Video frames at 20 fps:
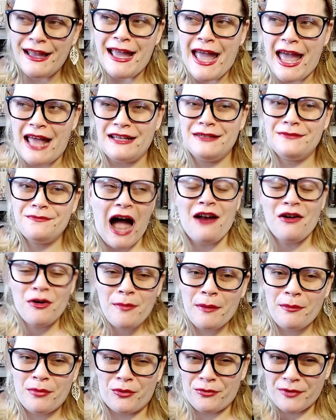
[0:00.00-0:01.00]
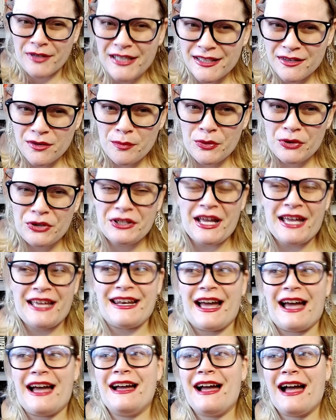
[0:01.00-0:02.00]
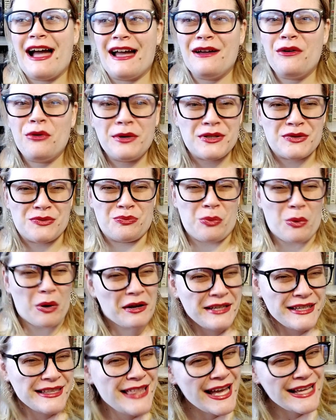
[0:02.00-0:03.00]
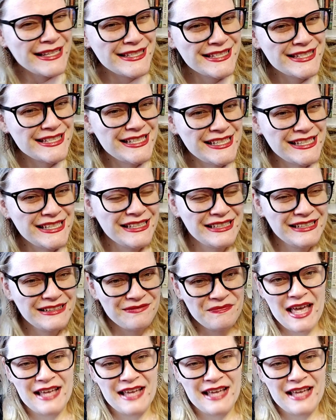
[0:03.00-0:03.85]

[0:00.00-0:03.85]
And it, I remember reading the book and I, I always wanted that scene.